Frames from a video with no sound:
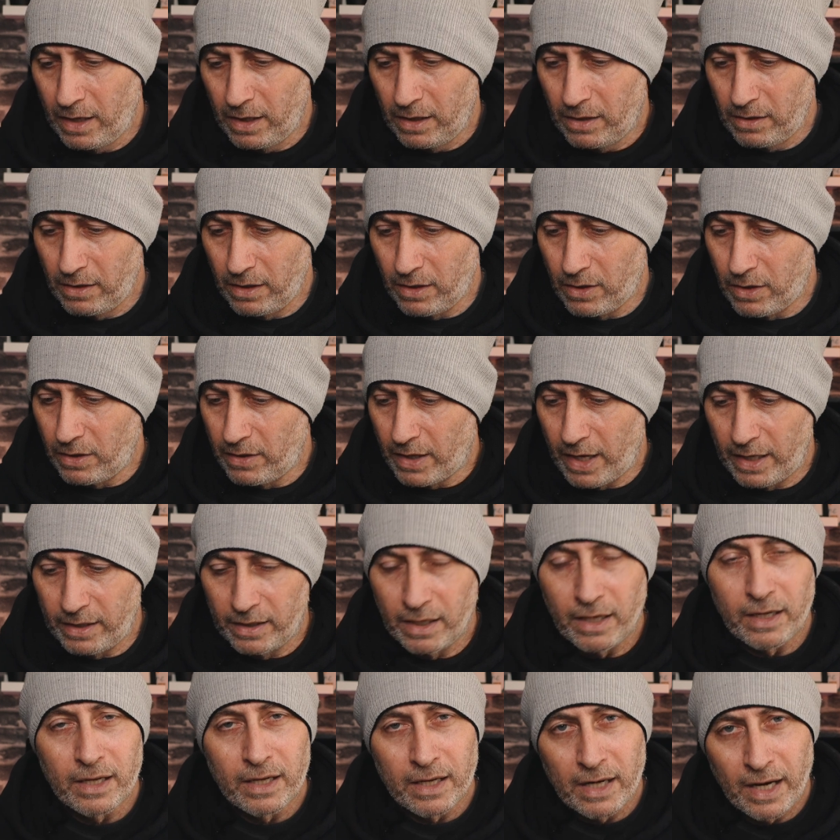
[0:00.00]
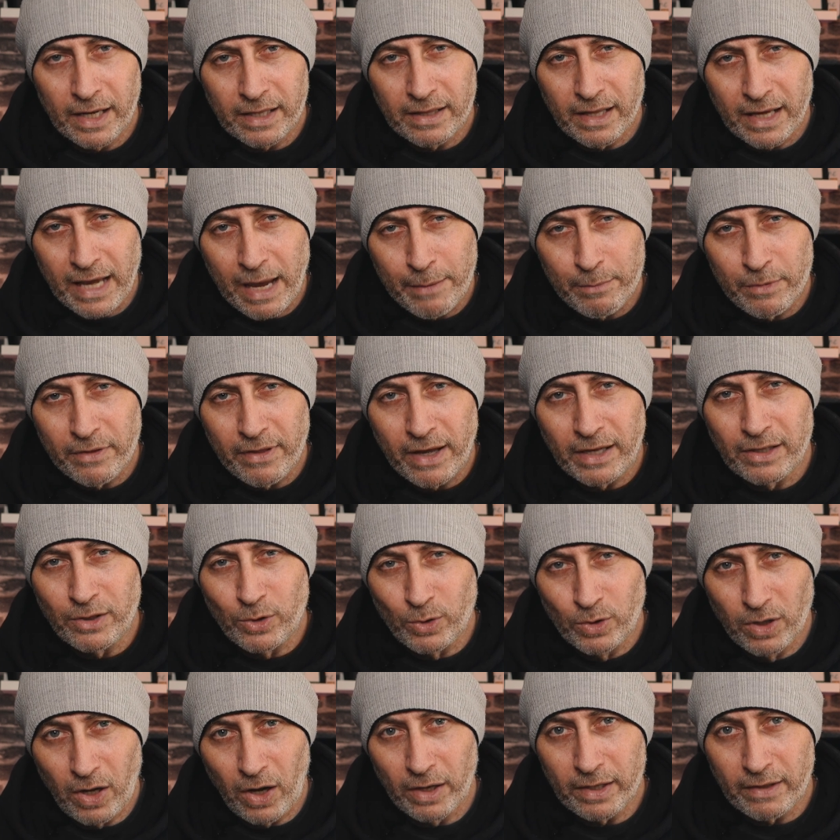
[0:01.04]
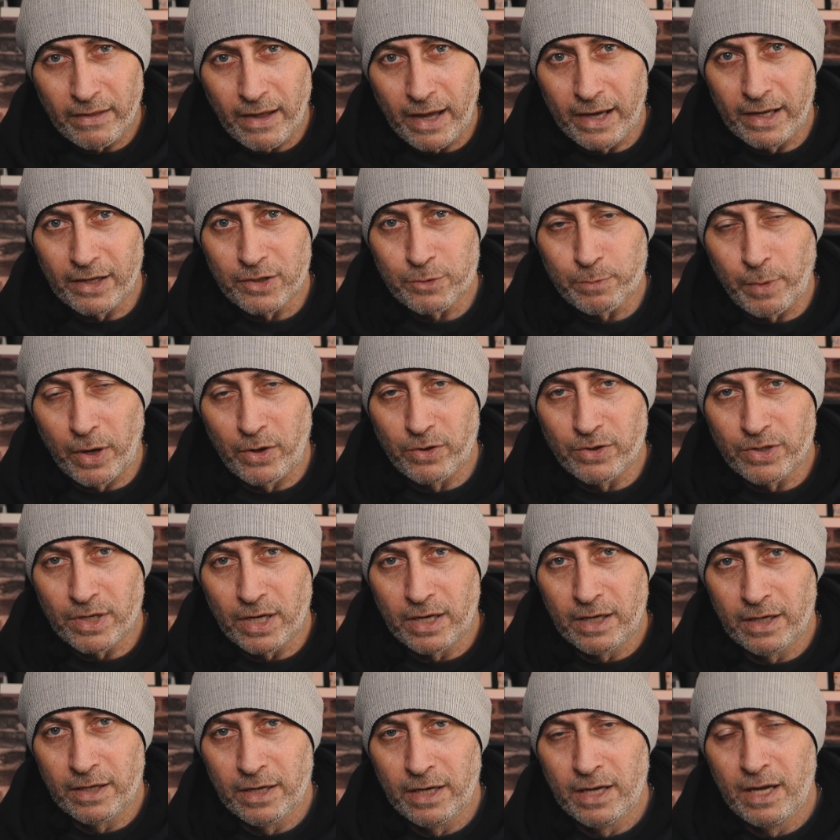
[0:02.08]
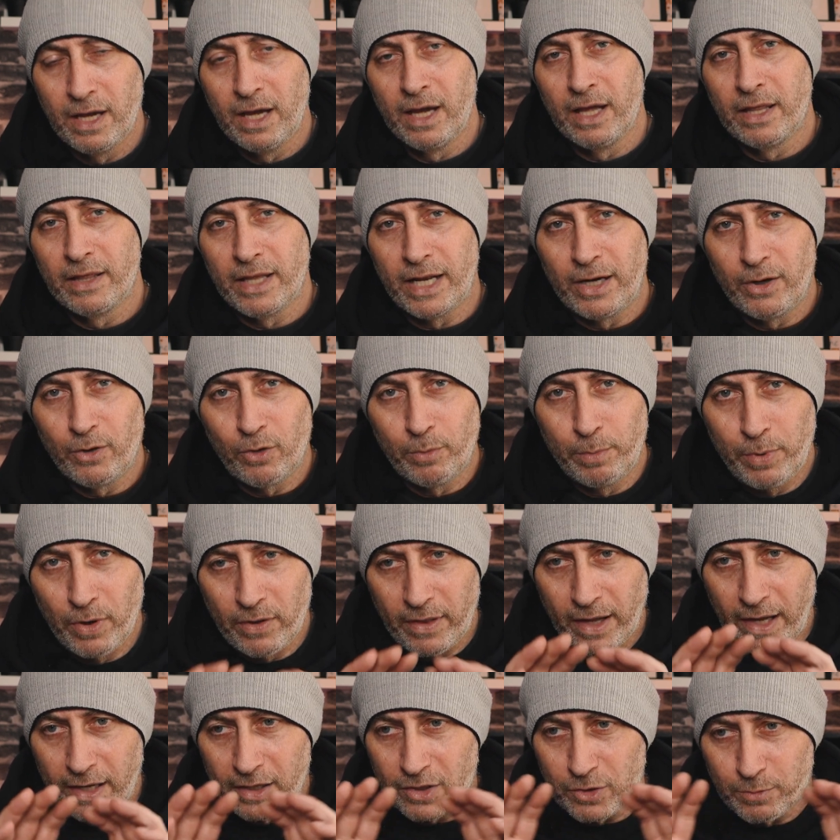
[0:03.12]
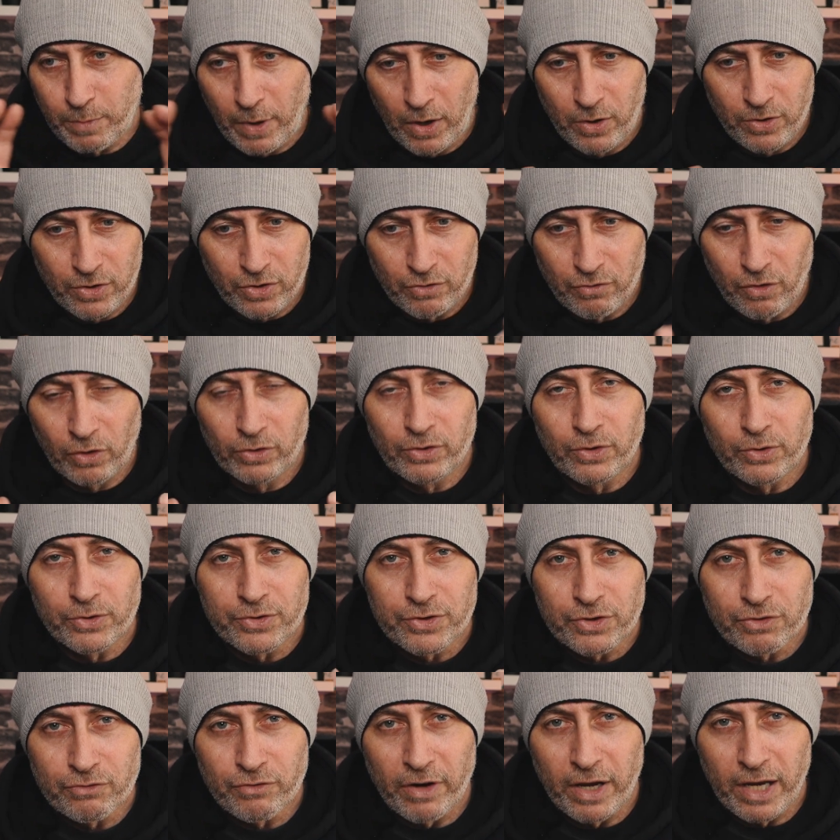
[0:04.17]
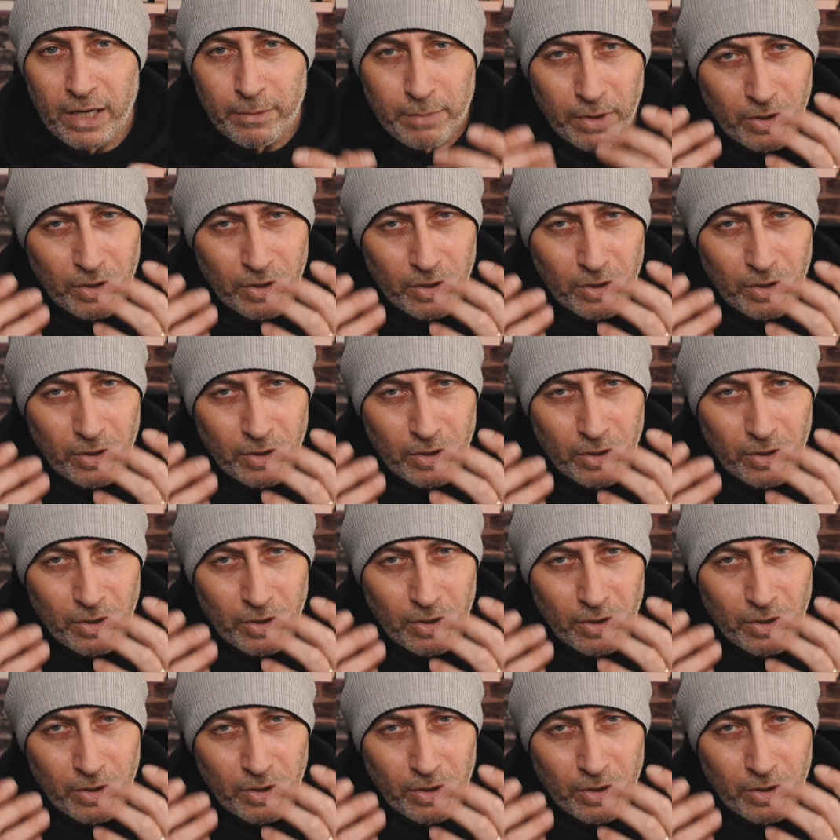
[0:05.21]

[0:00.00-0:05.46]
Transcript: you can then click the camera that you like that exposure, then it will put that exposure on your screen, but